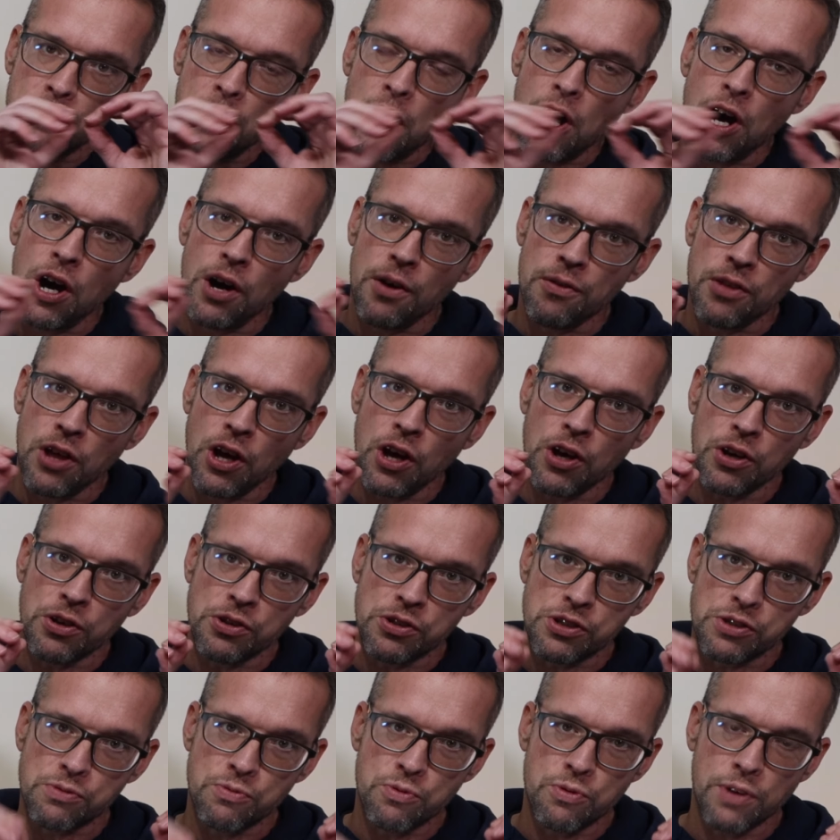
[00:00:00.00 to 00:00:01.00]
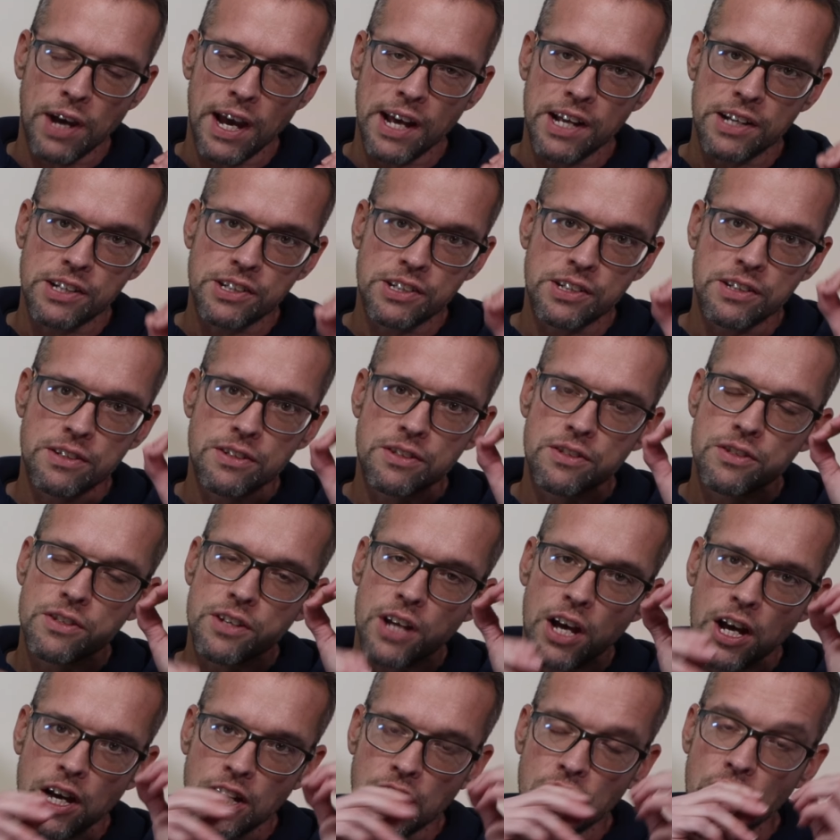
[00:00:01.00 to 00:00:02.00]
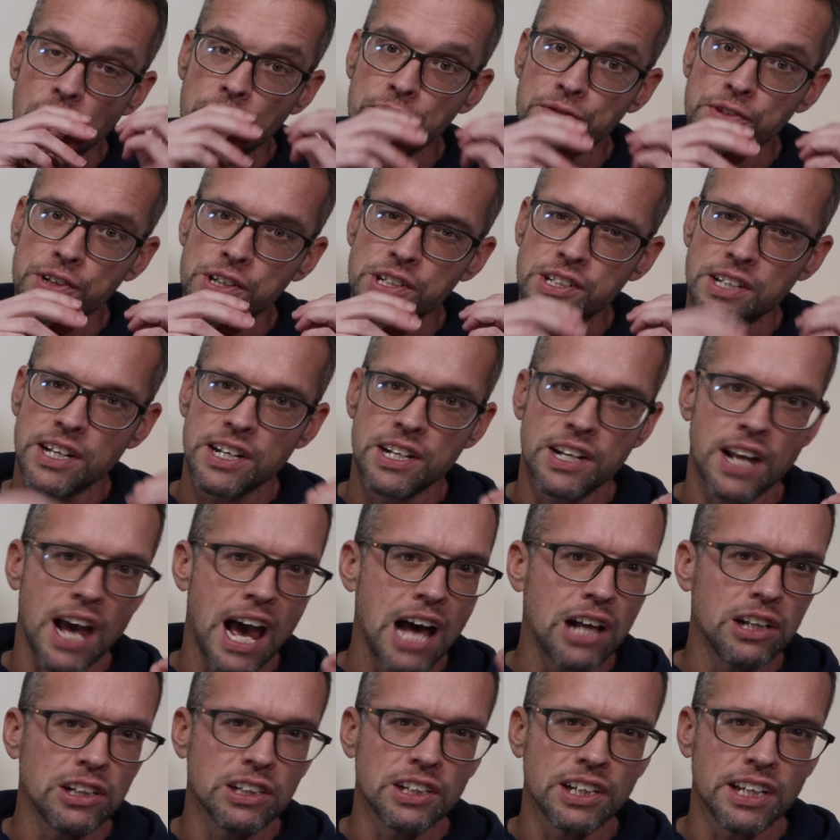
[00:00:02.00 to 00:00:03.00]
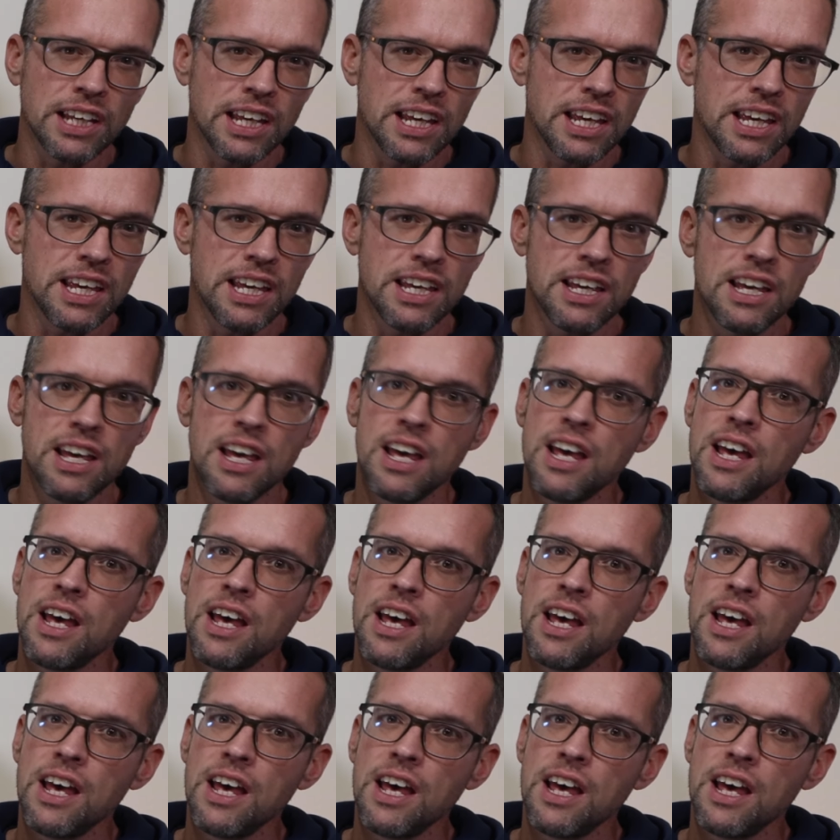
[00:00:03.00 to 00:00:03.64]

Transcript: part of the hose will get covered in algae,